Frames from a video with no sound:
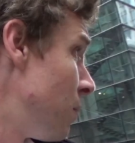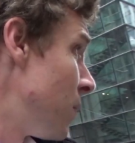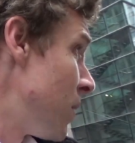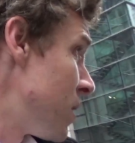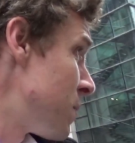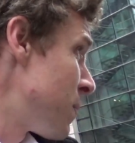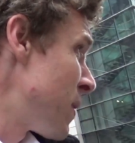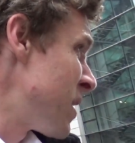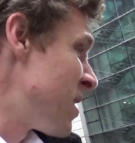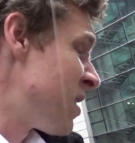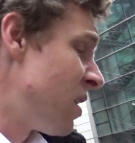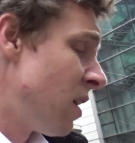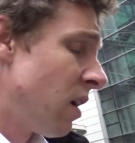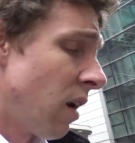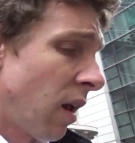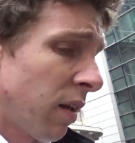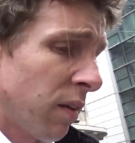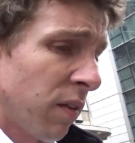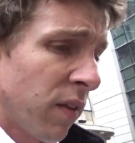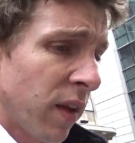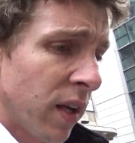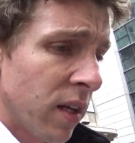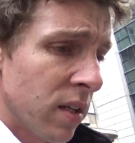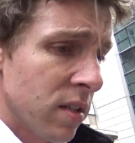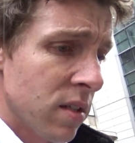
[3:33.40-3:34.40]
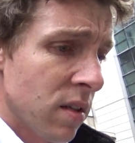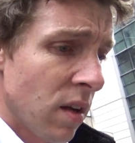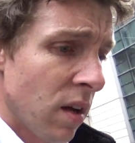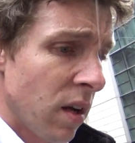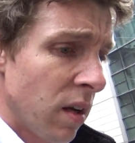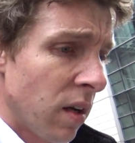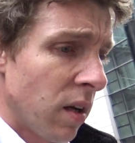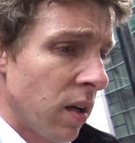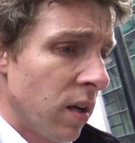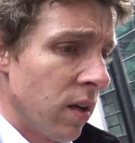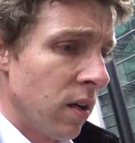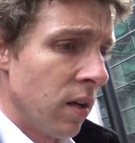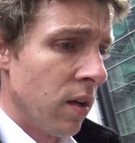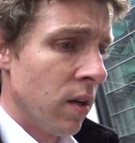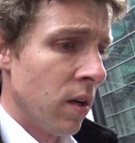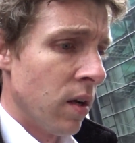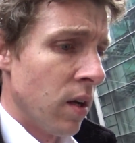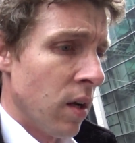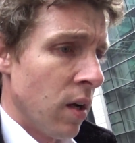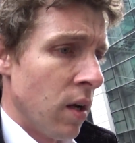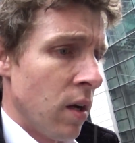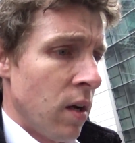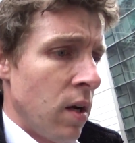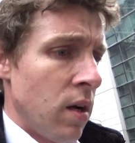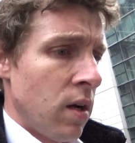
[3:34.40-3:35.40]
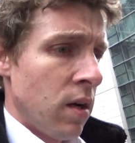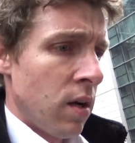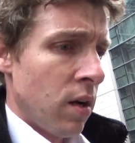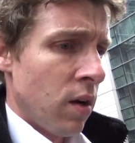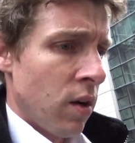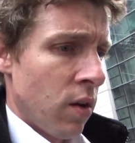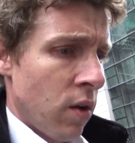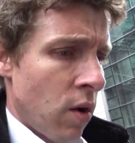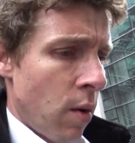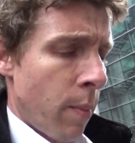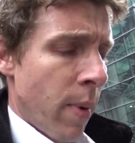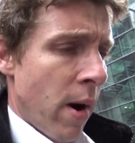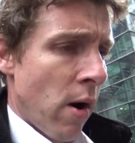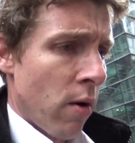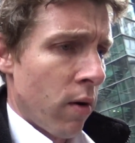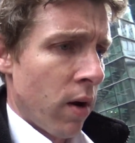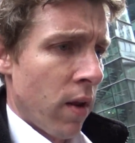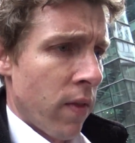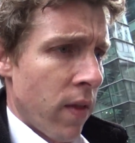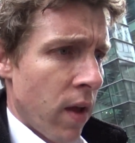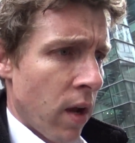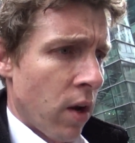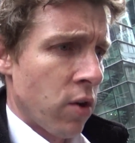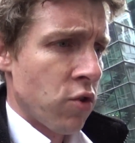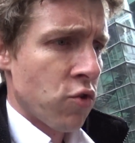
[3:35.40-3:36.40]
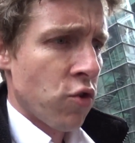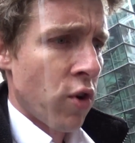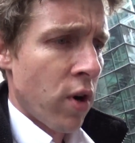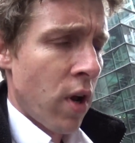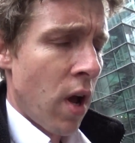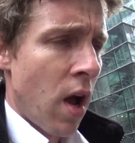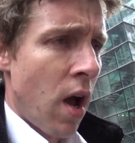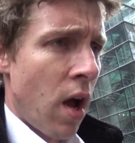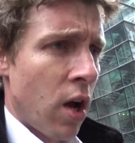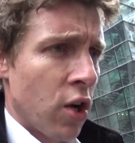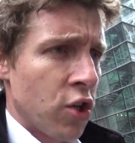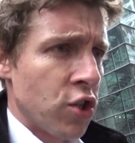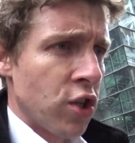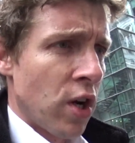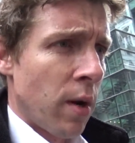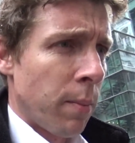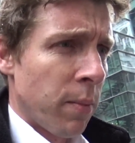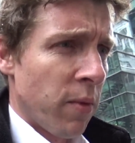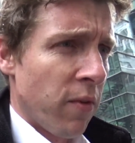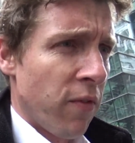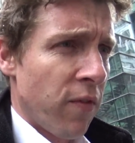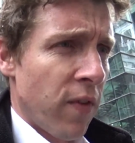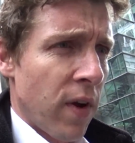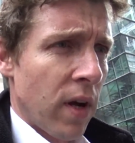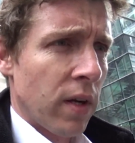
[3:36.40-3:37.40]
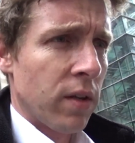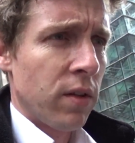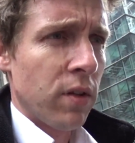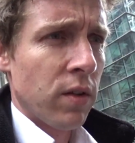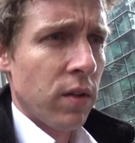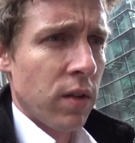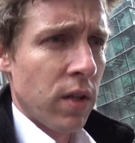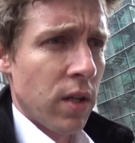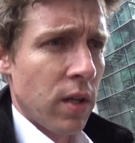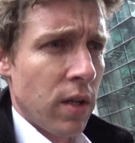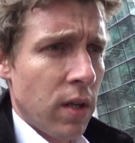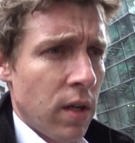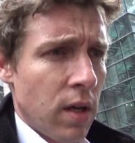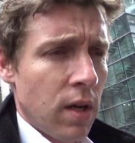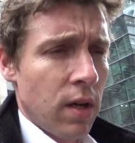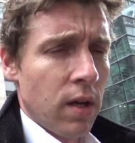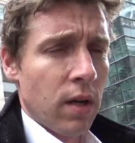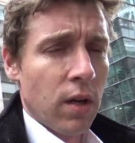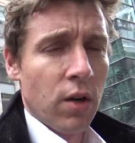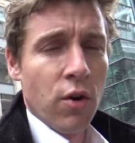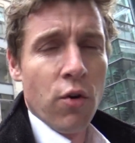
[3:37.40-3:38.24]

it's basically like things like, apparently they're trying to hush up the fact that the